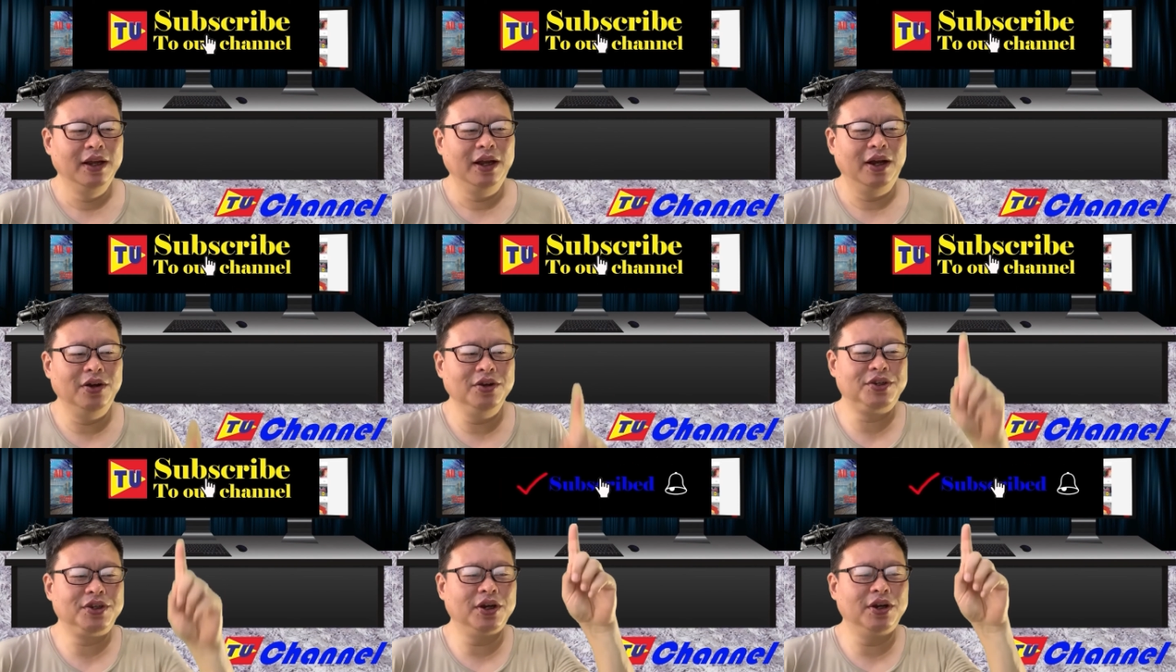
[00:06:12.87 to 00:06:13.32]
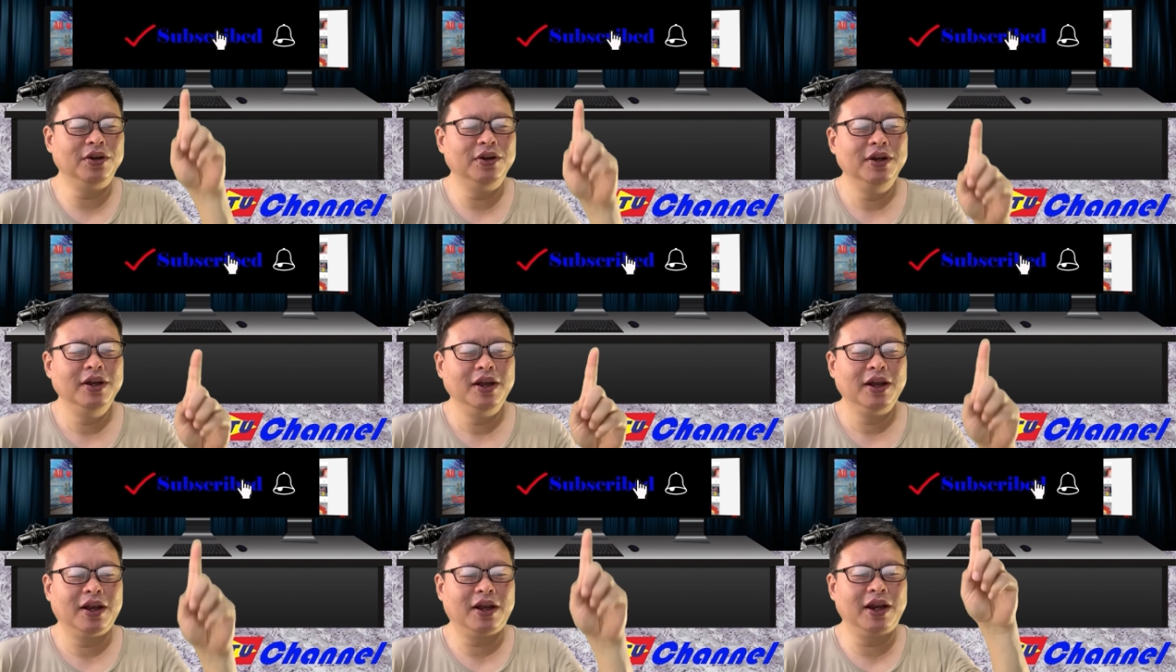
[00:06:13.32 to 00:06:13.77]
Also,
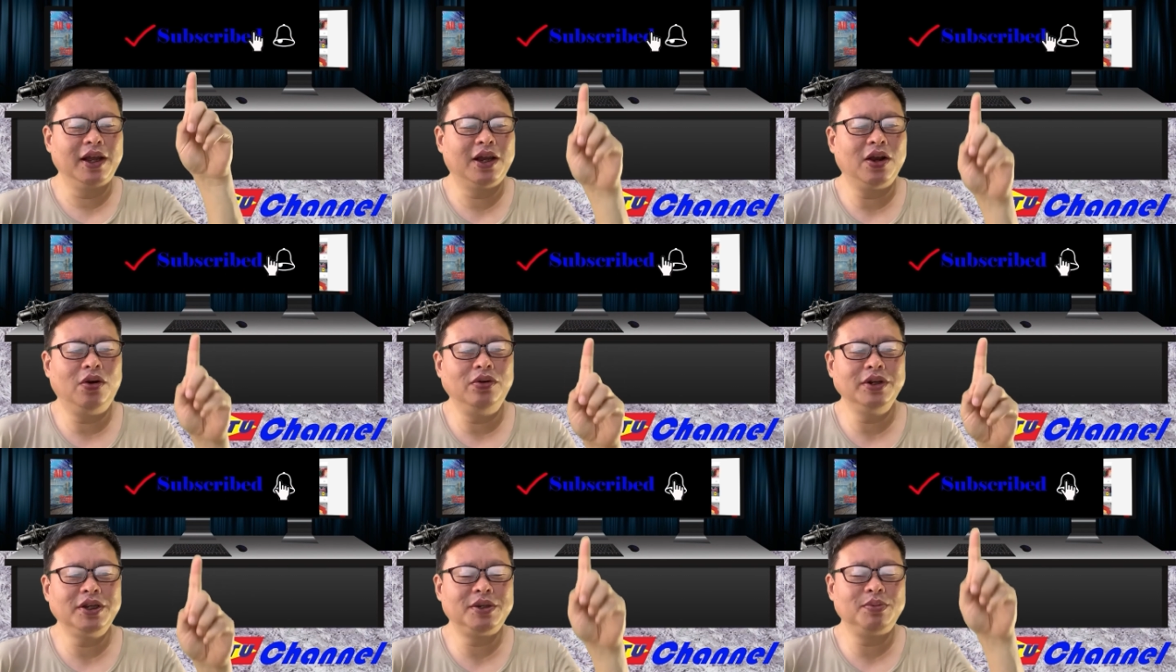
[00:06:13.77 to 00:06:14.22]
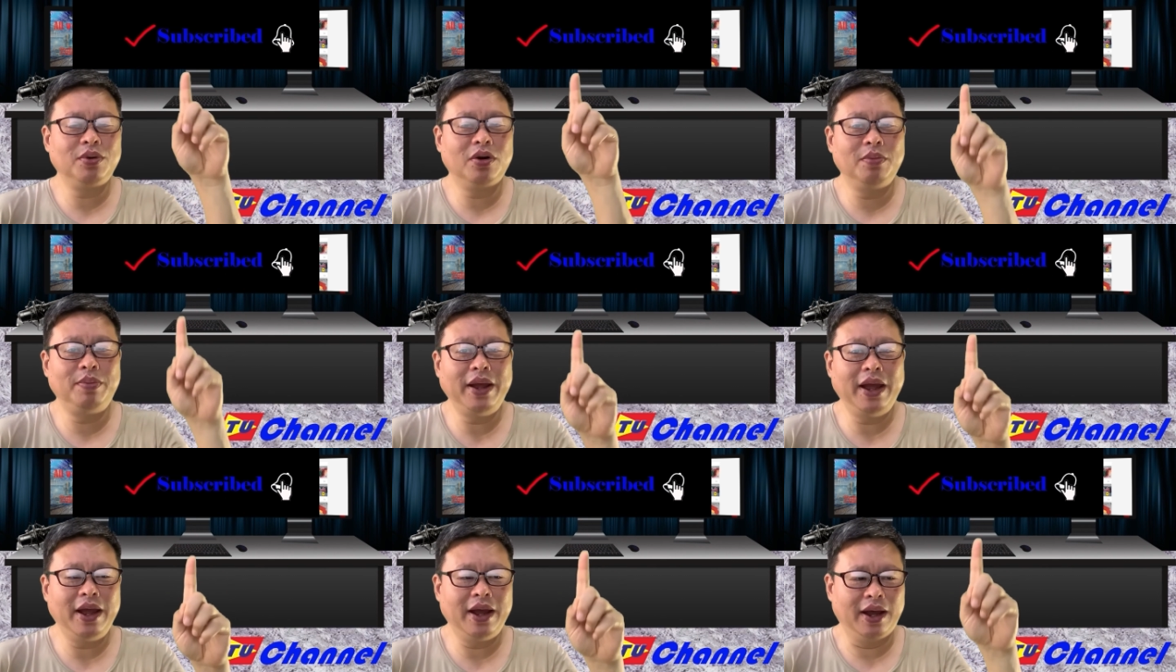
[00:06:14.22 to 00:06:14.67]
click on the
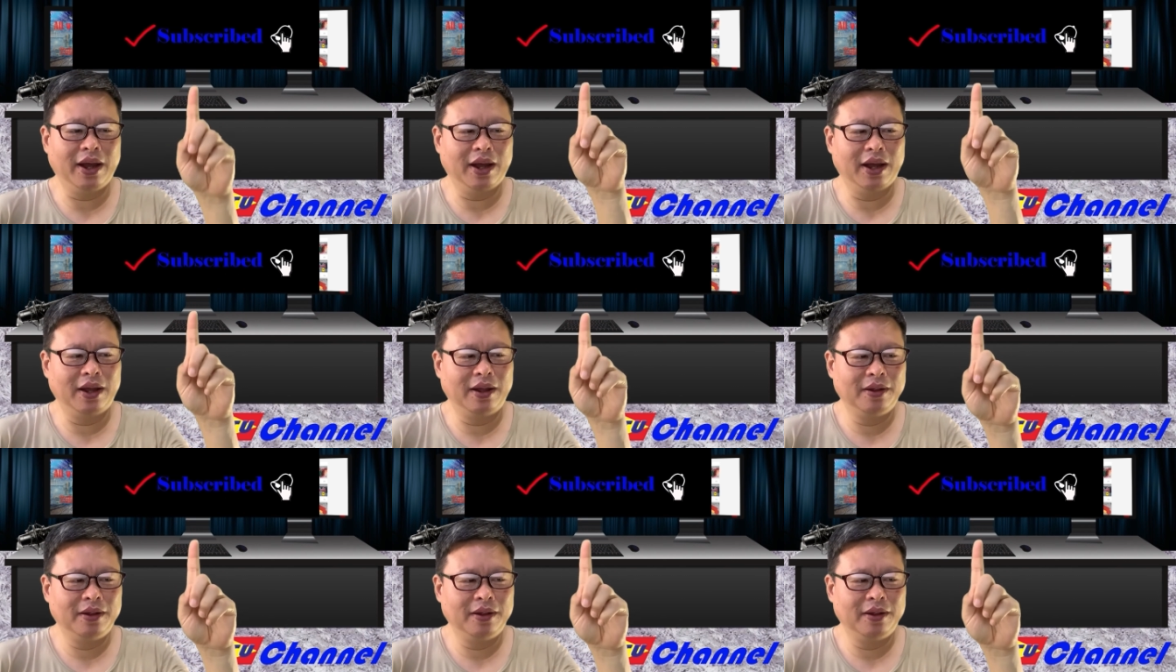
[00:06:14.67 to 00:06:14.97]
small bell